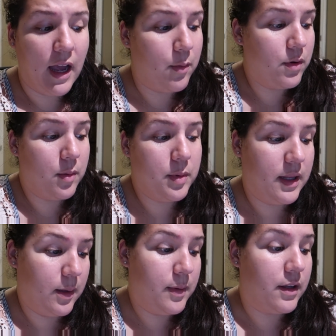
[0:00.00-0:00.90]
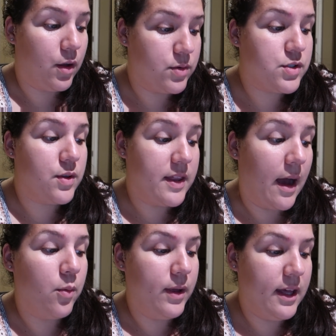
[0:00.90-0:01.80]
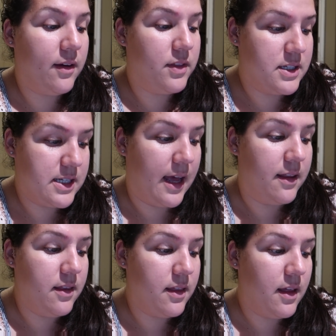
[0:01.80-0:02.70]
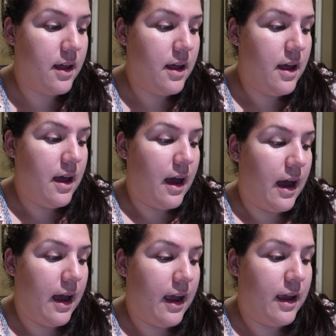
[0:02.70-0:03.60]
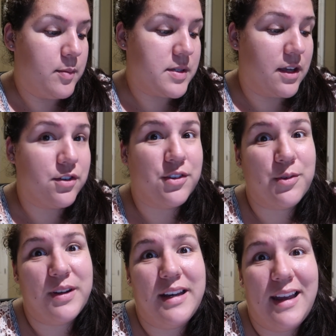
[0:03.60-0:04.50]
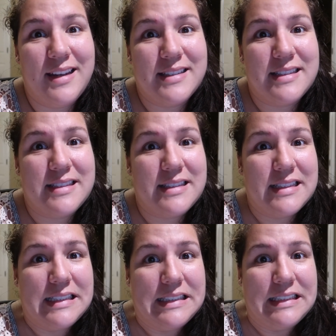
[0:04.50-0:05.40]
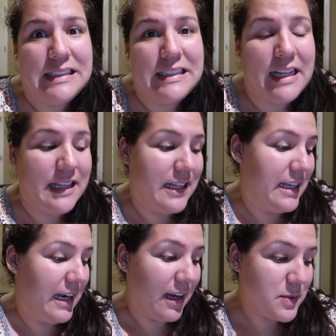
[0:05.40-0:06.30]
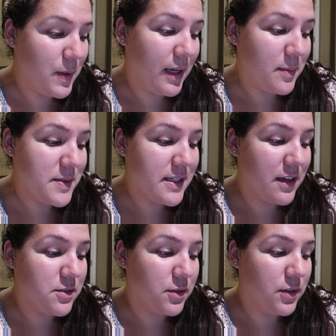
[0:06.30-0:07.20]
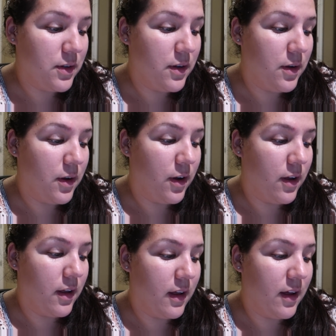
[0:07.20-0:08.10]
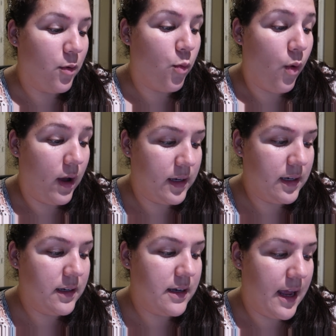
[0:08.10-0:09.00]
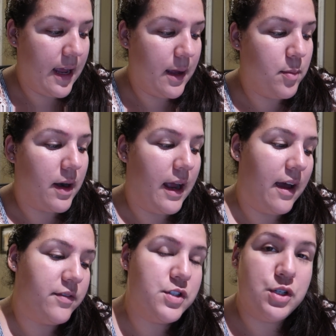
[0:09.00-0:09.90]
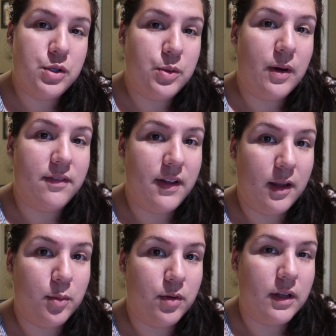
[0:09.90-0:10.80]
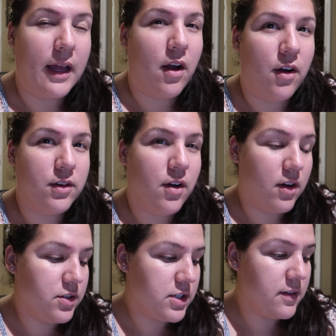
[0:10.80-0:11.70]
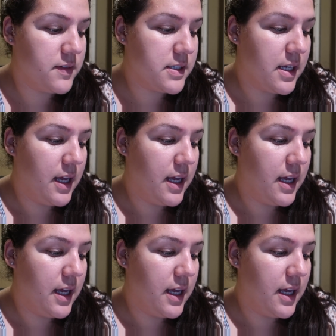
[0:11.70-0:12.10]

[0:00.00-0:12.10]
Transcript: I will completely be alone. So that week of the 10th, I am scheduled three days. And then the next week, I'm scheduled one day, but I have two available like on call shifts.